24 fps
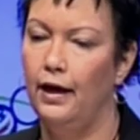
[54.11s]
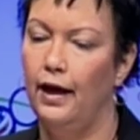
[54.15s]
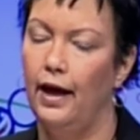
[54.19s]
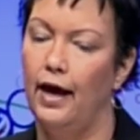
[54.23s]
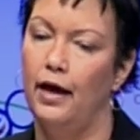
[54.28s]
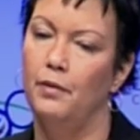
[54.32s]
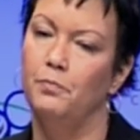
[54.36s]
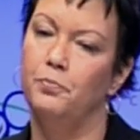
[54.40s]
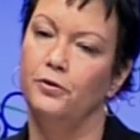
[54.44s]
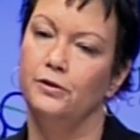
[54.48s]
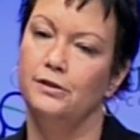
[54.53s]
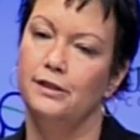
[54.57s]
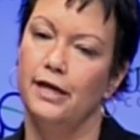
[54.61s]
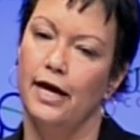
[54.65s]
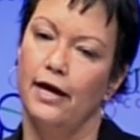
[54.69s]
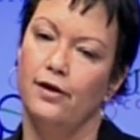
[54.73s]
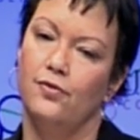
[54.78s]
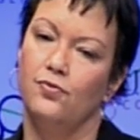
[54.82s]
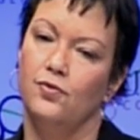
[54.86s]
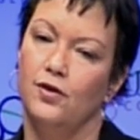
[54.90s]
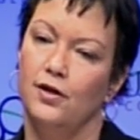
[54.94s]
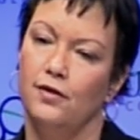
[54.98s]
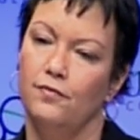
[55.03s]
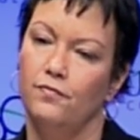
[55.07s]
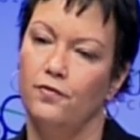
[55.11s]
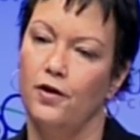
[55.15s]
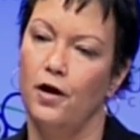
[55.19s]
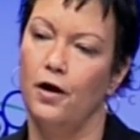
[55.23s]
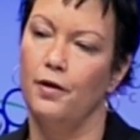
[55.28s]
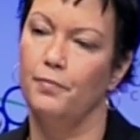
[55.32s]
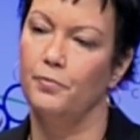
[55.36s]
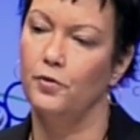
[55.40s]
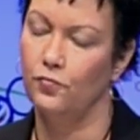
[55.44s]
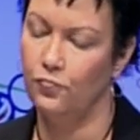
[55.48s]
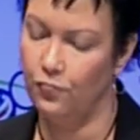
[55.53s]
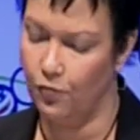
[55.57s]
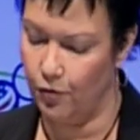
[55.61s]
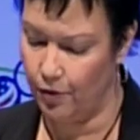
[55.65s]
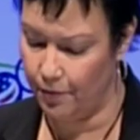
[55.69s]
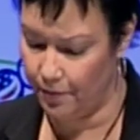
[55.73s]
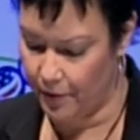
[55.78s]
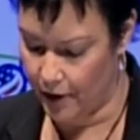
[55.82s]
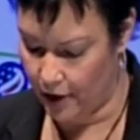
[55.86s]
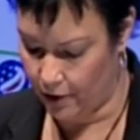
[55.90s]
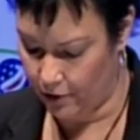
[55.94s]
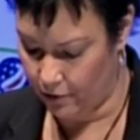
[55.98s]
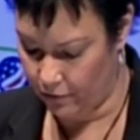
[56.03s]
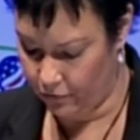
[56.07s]
and protect the environment for a
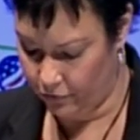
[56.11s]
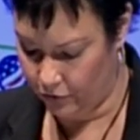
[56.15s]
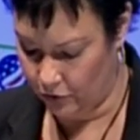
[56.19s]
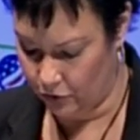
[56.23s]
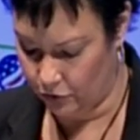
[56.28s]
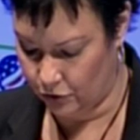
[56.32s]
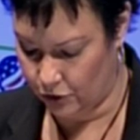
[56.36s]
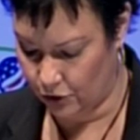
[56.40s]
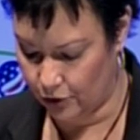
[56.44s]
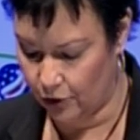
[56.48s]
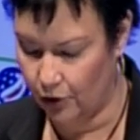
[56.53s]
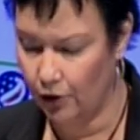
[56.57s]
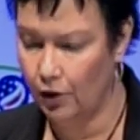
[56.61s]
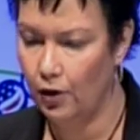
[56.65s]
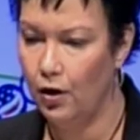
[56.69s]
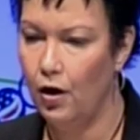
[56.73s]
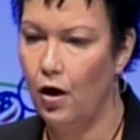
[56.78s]
better future,